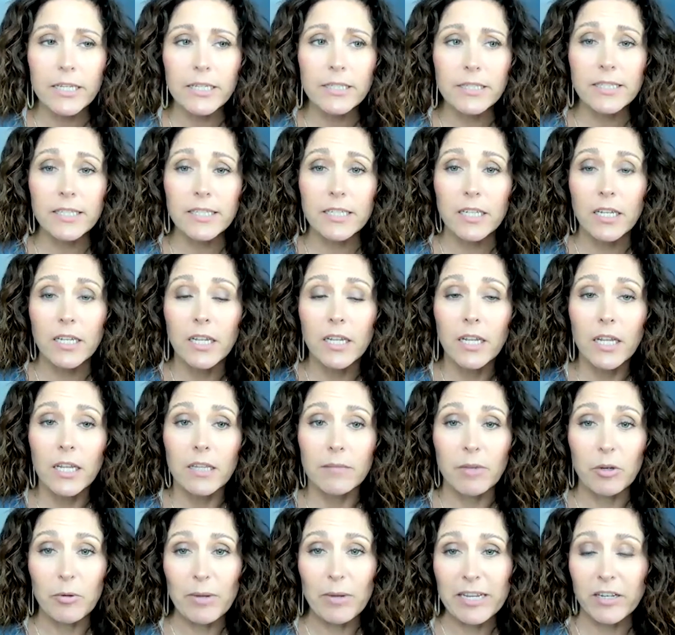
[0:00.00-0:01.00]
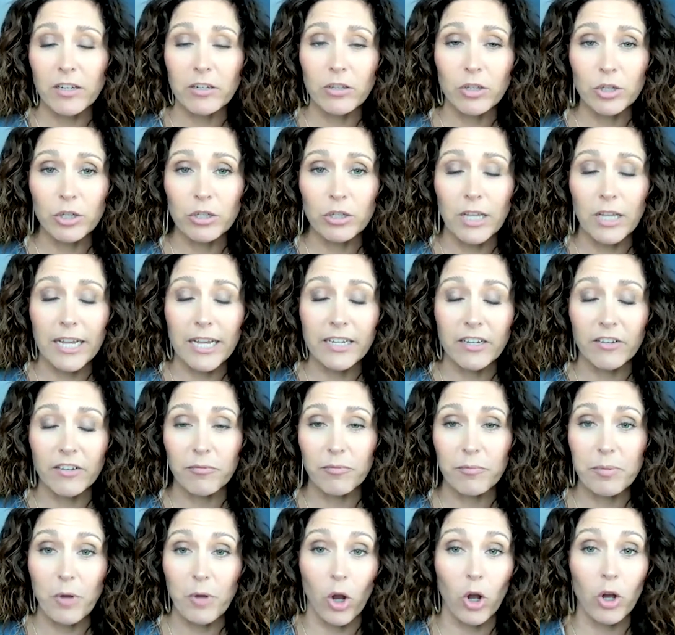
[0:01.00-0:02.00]
Is it they're making a lookalike of
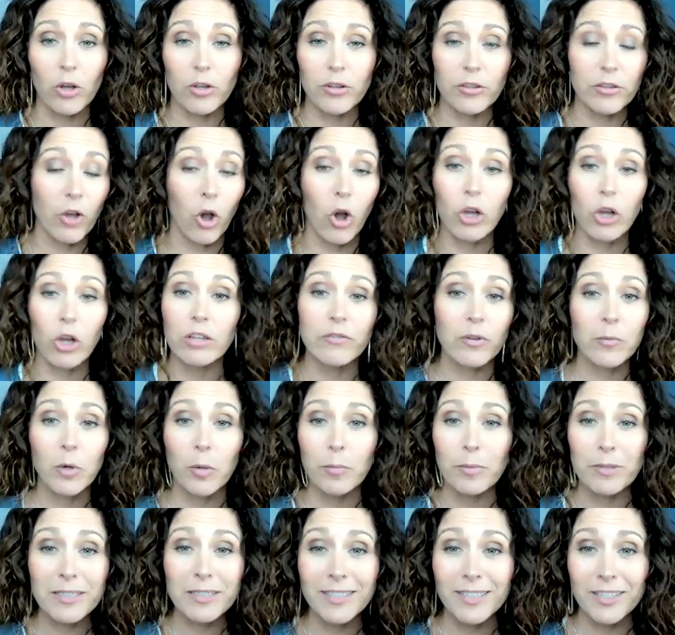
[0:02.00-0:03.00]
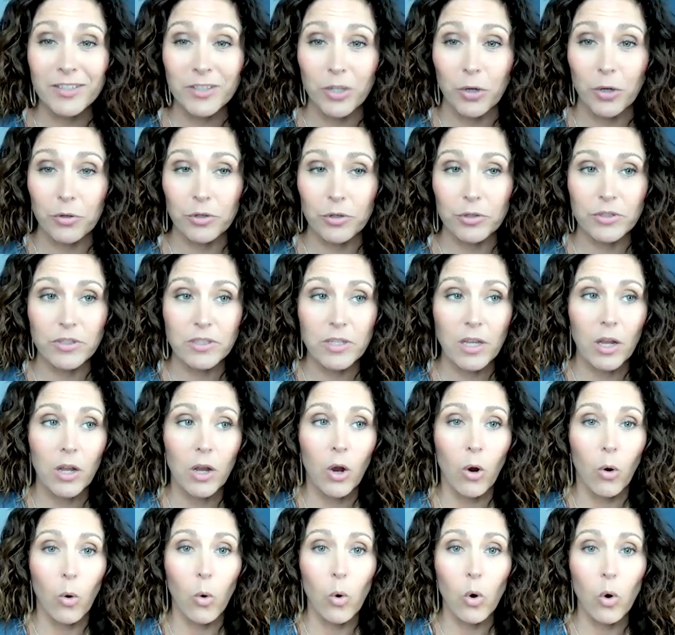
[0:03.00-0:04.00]
all of them are business owners,
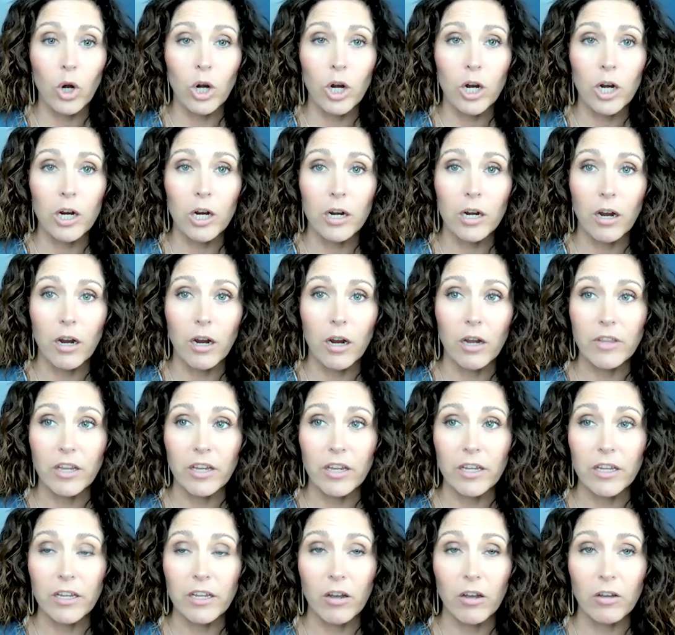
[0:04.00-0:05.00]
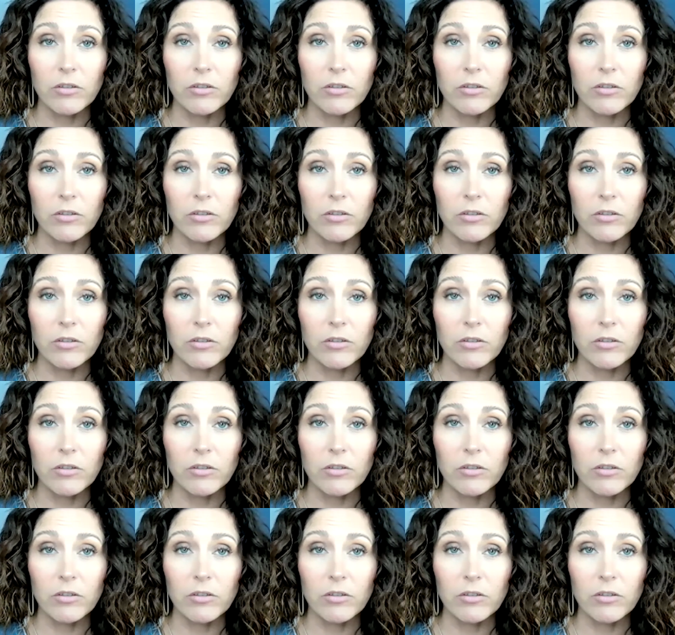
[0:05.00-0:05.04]
or they